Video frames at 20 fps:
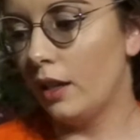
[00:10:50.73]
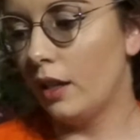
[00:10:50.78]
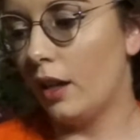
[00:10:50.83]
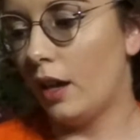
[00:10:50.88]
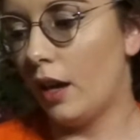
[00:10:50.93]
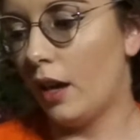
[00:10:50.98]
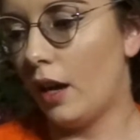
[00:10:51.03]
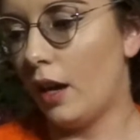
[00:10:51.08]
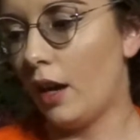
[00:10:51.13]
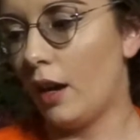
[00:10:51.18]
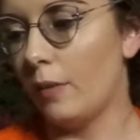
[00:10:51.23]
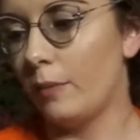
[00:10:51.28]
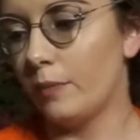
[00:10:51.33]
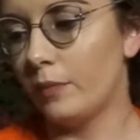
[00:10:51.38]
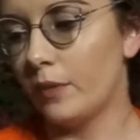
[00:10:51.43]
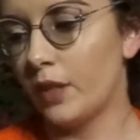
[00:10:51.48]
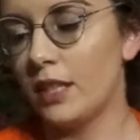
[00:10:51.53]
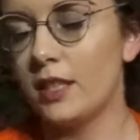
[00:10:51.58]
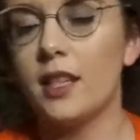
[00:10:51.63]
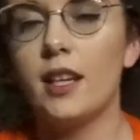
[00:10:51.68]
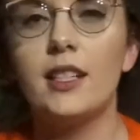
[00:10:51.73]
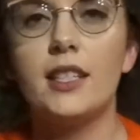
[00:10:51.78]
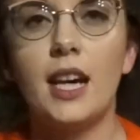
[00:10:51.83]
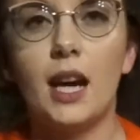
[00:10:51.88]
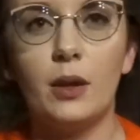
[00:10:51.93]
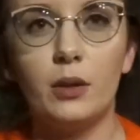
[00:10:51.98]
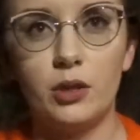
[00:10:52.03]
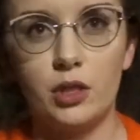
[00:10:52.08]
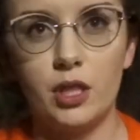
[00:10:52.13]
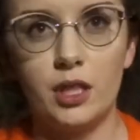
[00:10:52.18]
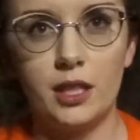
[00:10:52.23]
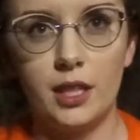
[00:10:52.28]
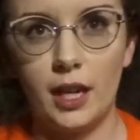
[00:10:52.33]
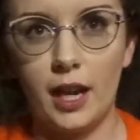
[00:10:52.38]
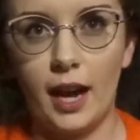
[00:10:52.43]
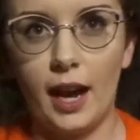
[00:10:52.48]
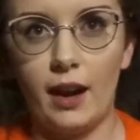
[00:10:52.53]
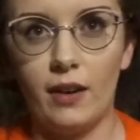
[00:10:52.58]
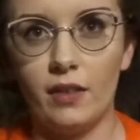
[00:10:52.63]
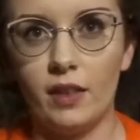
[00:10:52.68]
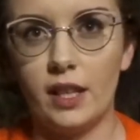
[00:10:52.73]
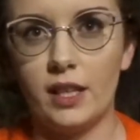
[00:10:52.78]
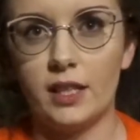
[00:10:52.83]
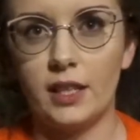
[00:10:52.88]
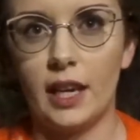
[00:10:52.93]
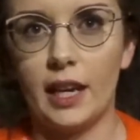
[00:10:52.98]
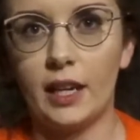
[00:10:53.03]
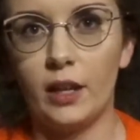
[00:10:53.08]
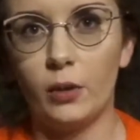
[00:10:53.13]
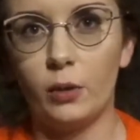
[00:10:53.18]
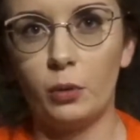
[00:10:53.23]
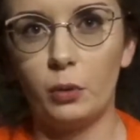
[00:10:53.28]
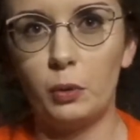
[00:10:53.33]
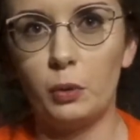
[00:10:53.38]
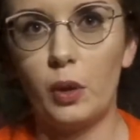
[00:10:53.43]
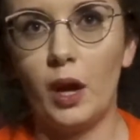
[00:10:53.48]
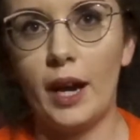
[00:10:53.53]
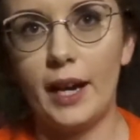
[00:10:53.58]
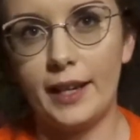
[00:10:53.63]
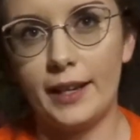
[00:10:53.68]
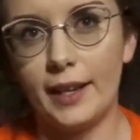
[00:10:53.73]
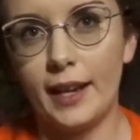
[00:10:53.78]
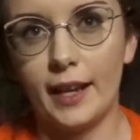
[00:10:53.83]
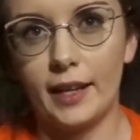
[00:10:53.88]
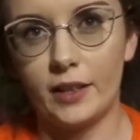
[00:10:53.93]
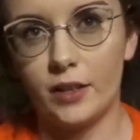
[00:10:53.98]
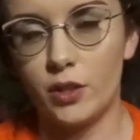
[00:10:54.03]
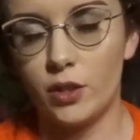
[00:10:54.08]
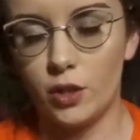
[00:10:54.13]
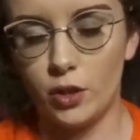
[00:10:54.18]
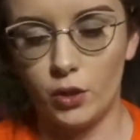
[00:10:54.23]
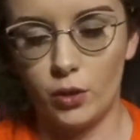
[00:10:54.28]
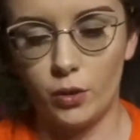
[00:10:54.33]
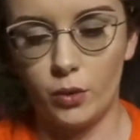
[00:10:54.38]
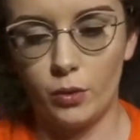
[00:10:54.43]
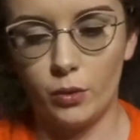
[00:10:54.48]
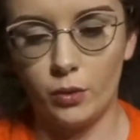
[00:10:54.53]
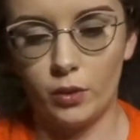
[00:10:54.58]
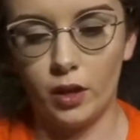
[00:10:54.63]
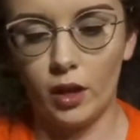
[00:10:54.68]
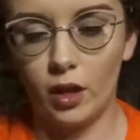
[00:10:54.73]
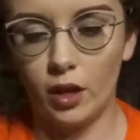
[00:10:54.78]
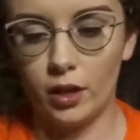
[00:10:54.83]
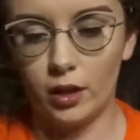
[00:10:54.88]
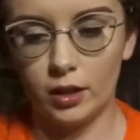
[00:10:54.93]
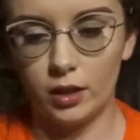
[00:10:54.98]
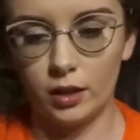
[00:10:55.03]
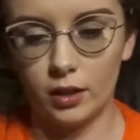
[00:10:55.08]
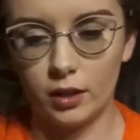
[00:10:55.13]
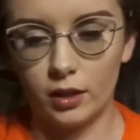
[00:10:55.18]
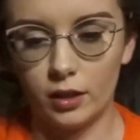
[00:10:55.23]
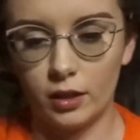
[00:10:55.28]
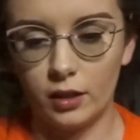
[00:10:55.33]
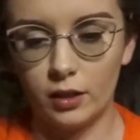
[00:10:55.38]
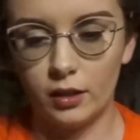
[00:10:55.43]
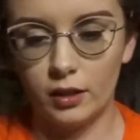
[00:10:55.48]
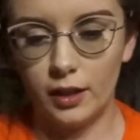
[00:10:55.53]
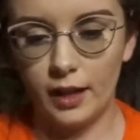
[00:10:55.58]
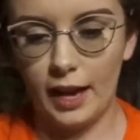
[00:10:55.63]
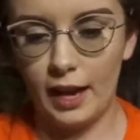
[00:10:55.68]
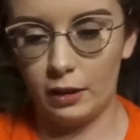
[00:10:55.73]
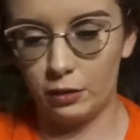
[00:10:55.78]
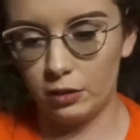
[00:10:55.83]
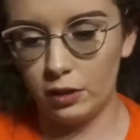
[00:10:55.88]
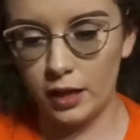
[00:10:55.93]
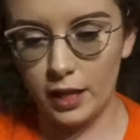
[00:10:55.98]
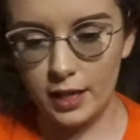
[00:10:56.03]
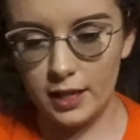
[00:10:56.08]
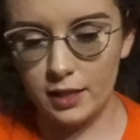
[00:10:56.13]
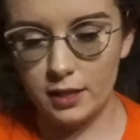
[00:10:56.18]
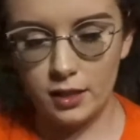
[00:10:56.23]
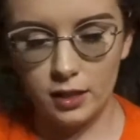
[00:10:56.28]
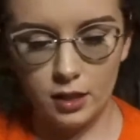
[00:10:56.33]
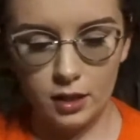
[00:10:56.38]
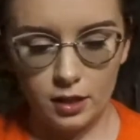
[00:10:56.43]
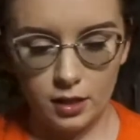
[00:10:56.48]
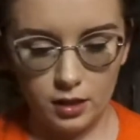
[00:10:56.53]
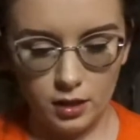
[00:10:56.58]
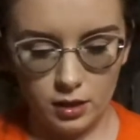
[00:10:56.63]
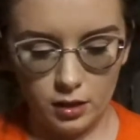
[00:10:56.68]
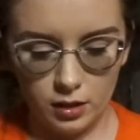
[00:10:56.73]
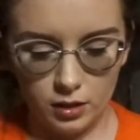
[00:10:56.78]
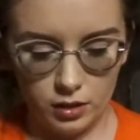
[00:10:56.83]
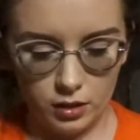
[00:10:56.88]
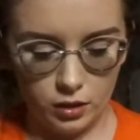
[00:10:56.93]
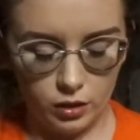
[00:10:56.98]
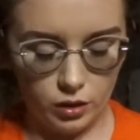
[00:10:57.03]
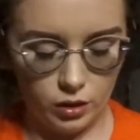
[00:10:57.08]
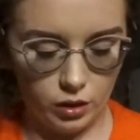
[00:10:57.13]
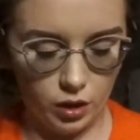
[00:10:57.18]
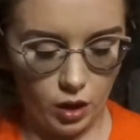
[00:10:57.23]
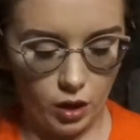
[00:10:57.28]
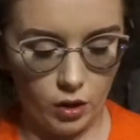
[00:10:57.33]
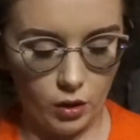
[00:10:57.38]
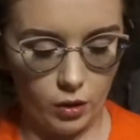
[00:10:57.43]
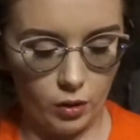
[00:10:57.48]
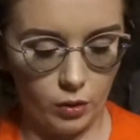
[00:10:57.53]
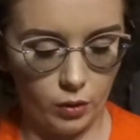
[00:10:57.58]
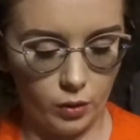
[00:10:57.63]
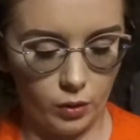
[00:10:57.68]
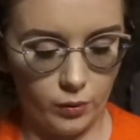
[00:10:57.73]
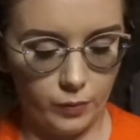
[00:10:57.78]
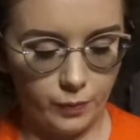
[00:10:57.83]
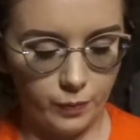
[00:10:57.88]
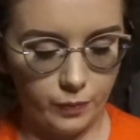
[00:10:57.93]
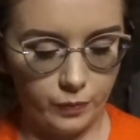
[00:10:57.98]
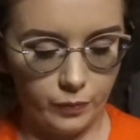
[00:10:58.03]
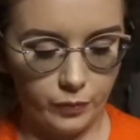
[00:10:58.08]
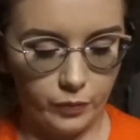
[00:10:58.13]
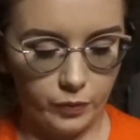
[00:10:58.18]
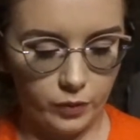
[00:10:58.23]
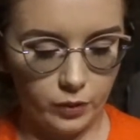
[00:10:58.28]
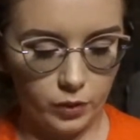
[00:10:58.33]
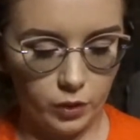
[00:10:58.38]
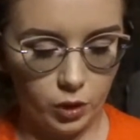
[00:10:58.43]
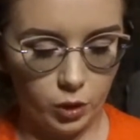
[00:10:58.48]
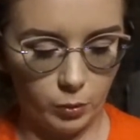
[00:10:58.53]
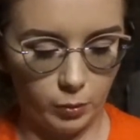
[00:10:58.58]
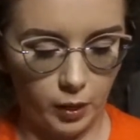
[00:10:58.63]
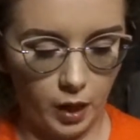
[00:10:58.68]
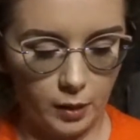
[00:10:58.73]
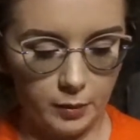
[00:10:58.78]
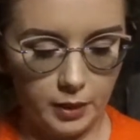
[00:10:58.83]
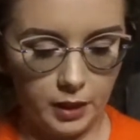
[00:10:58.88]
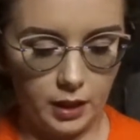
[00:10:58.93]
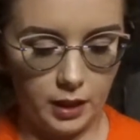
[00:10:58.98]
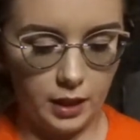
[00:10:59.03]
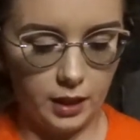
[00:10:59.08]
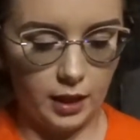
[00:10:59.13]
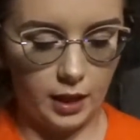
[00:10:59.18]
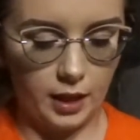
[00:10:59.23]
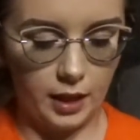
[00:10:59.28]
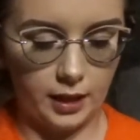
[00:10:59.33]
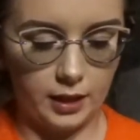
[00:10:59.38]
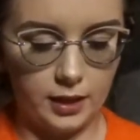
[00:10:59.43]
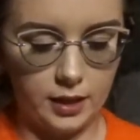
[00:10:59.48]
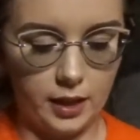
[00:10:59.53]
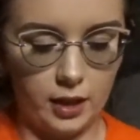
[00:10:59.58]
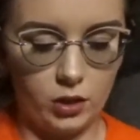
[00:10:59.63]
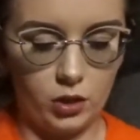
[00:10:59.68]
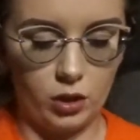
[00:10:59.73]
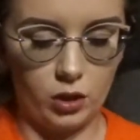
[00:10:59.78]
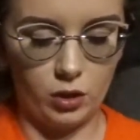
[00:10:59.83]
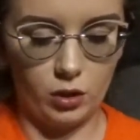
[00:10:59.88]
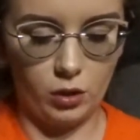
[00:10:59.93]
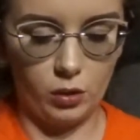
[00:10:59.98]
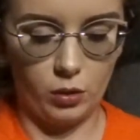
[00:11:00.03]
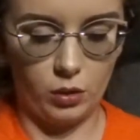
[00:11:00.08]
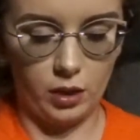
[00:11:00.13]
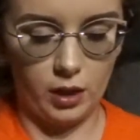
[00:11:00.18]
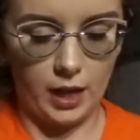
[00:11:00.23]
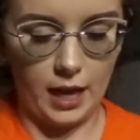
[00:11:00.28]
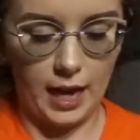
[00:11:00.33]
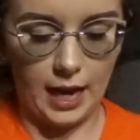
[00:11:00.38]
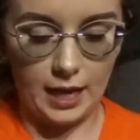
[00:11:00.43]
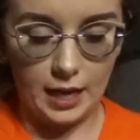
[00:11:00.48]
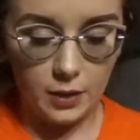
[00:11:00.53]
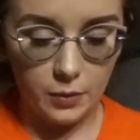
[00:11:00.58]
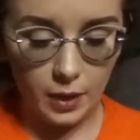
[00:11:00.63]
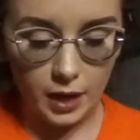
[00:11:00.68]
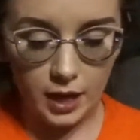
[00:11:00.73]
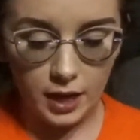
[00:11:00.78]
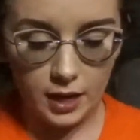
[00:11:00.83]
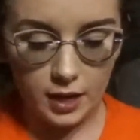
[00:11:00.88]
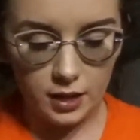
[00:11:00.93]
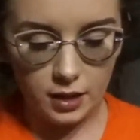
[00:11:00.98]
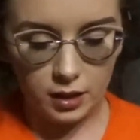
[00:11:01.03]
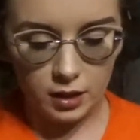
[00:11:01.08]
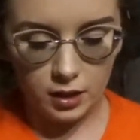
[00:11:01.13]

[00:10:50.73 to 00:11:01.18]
Because I doubt she's gonna have this like right next to her outlet. So she'll probably need an extension cord anyway.